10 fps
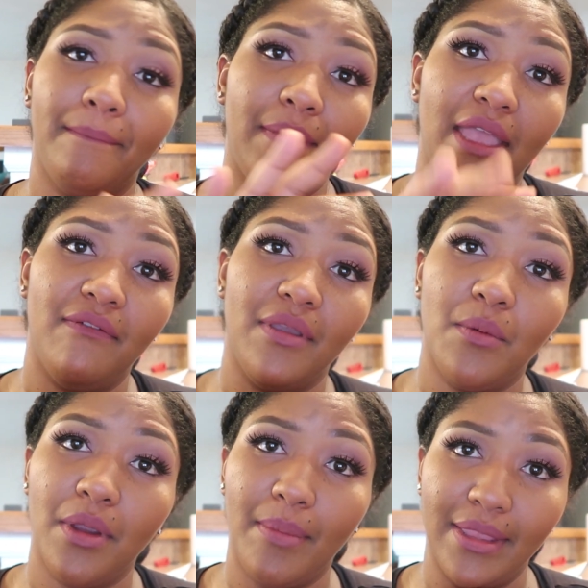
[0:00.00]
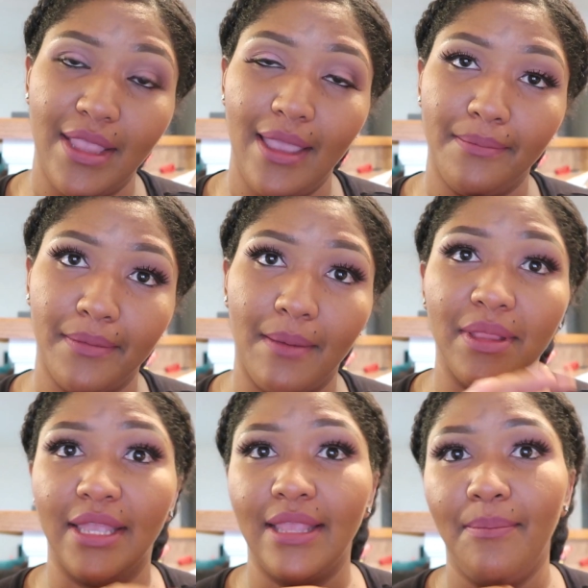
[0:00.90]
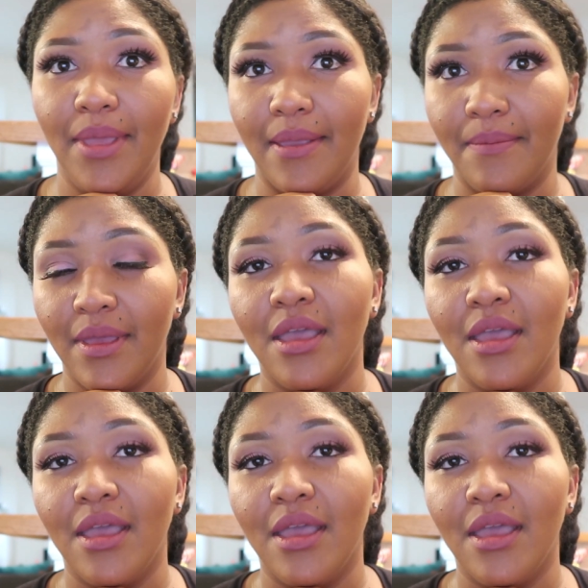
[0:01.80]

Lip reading: I'm not even gonna worry about that. I'm gonna let that be.